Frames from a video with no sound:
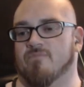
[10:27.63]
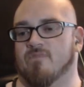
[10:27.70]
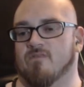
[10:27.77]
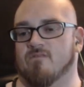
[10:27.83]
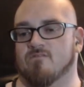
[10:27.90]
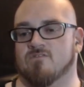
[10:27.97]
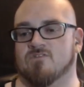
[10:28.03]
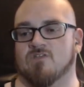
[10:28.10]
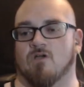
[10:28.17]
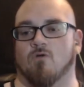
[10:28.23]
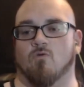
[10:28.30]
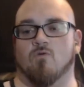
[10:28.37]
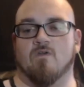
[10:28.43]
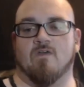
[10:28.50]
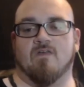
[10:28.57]

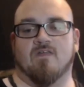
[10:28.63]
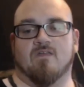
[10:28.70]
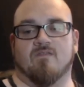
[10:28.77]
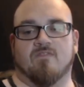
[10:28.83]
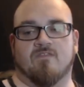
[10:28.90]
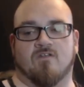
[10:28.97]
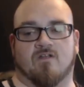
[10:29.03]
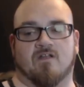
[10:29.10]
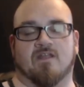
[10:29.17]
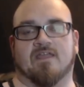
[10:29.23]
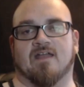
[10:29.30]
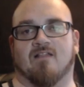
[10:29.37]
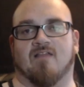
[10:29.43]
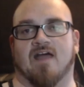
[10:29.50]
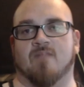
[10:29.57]
So you're going to get
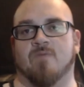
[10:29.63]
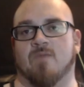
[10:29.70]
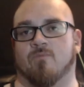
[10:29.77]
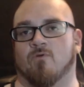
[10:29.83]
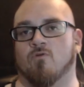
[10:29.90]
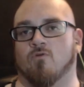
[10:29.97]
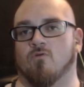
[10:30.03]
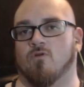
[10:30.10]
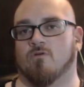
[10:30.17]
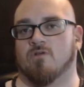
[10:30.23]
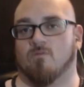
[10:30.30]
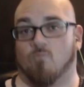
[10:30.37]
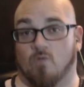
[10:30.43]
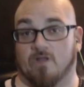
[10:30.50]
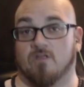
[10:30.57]
a lot of people who are
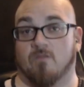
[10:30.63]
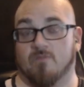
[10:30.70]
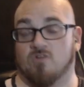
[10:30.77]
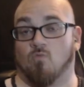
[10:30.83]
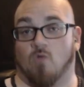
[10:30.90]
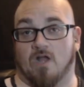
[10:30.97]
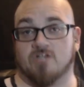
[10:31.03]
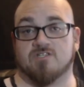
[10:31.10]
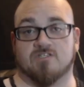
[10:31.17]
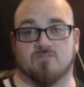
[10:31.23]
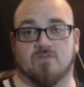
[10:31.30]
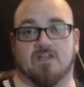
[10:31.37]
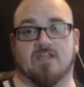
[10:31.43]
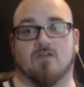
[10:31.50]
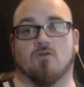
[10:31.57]
coming to watch this
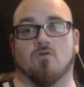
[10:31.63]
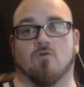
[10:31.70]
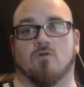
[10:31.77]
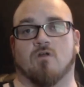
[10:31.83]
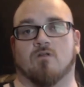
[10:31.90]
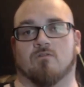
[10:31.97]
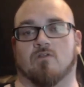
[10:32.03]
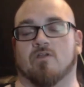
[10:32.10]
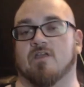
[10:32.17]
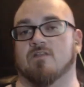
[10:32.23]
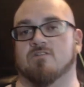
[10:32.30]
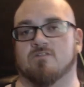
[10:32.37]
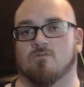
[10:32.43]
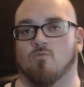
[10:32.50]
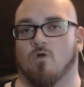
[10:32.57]
video who are looking
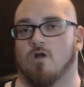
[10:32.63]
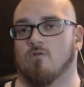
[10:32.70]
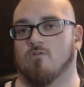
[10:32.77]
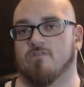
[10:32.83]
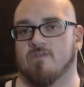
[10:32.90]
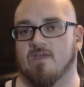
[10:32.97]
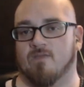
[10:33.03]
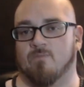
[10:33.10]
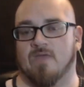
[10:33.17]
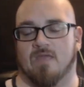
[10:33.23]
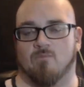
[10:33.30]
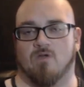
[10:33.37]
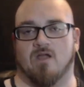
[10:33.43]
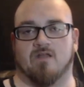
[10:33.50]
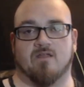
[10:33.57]
to work with King
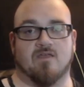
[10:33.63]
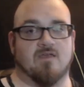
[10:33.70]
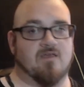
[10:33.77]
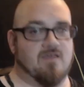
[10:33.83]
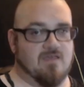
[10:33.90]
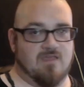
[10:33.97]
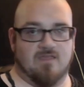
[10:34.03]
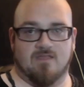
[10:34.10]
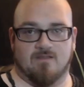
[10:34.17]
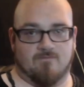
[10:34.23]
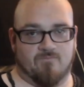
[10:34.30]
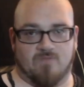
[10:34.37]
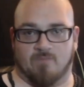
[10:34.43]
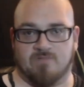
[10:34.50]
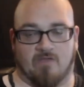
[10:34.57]
Paimon.
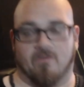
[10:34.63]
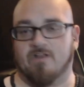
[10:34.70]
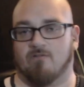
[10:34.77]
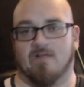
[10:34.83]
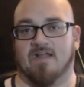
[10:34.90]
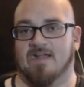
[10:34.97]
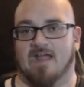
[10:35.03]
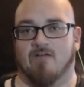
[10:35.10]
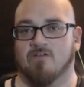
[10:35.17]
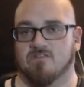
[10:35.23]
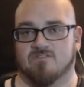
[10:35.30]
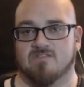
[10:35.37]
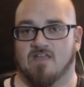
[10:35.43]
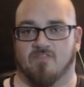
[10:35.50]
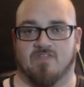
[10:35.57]
I'm telling you right now, he's
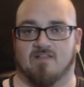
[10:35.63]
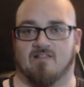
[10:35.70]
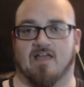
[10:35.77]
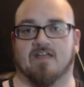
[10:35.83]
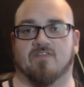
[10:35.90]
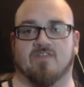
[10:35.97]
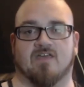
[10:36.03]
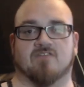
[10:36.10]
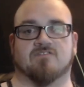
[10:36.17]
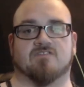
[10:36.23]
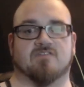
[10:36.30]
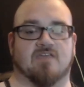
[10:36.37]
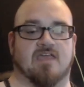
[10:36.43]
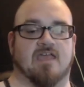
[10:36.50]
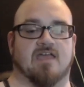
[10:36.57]
nothing like this.
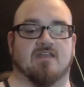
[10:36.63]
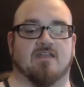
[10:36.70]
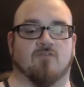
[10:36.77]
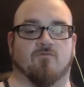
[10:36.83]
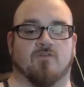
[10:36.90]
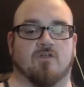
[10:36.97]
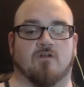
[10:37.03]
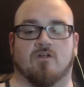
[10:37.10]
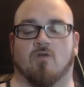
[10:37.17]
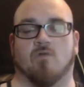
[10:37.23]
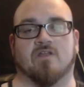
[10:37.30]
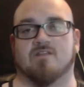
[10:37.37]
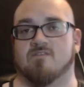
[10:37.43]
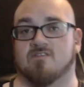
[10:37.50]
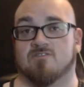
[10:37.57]
And if you're going
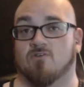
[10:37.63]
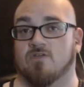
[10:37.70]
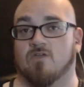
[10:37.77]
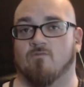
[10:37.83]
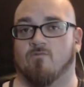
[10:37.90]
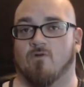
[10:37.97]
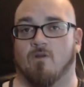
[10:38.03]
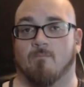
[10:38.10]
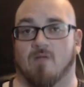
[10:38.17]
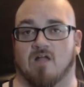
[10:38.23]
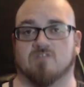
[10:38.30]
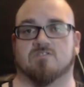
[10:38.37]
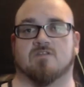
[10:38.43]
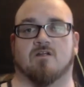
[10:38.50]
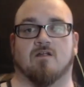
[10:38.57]
into this looking for a
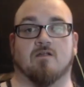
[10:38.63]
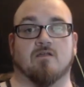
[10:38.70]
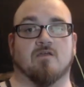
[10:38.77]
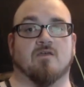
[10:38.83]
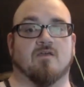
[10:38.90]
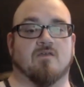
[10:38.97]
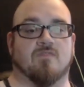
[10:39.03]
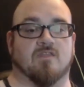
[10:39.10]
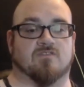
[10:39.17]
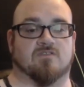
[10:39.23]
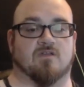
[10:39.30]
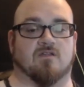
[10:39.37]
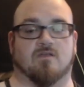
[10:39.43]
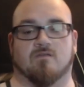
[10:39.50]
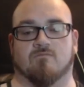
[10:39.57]
monster that's
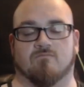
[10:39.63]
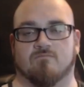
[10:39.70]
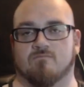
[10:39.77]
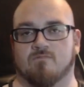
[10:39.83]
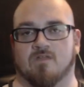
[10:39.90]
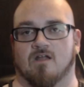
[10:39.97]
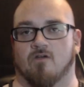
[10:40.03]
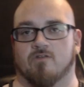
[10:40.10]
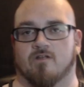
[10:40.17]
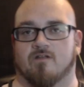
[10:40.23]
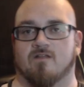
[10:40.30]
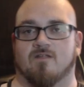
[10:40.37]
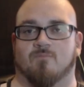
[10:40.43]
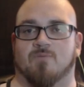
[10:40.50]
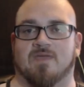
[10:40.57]
going to, you're
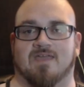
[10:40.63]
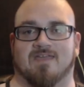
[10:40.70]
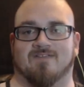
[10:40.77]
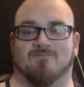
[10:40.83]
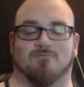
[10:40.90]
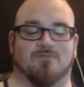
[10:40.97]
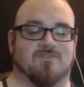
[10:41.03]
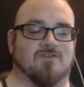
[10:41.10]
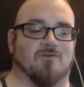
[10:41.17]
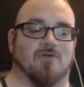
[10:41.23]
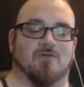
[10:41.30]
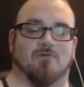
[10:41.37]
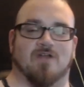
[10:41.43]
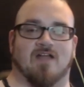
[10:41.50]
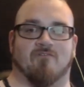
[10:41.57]
going to be doing
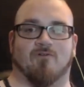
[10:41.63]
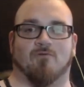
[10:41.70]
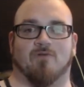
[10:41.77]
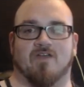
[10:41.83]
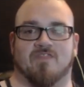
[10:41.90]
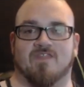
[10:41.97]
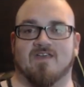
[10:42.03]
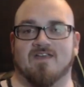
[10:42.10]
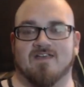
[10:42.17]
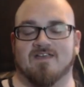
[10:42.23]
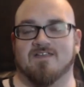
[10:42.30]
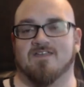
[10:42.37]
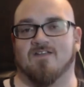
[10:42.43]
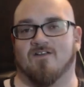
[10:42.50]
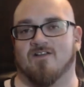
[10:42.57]
whatever with,
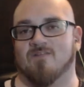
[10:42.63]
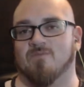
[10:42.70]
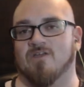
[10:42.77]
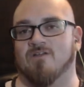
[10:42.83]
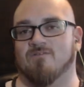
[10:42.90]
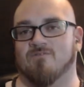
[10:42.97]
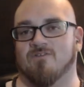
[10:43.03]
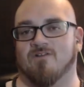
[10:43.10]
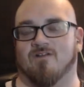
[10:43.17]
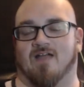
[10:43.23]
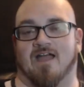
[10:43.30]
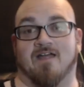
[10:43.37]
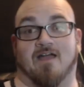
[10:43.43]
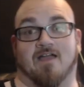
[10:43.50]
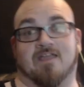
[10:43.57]
you're going to be,
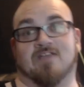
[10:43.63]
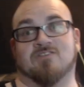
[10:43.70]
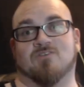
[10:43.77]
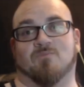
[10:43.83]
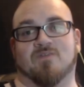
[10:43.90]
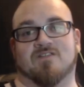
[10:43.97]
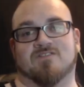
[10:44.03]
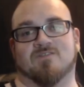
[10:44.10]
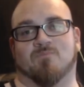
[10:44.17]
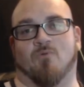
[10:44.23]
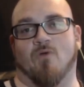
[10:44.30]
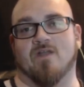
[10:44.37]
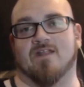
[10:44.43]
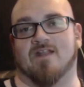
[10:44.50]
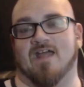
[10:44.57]
I guess you'll be
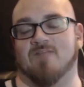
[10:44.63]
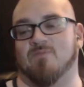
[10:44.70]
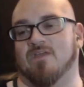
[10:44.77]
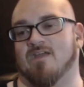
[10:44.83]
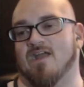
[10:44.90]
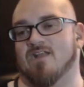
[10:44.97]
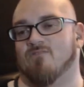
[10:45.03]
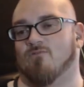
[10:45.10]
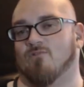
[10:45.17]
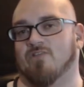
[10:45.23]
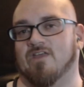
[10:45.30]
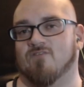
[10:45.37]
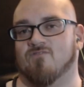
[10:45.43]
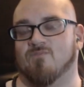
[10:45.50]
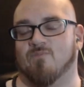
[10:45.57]
disappointed. I'd be kind of
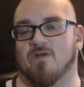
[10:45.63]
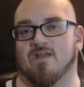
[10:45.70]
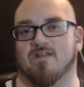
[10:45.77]
relieved. But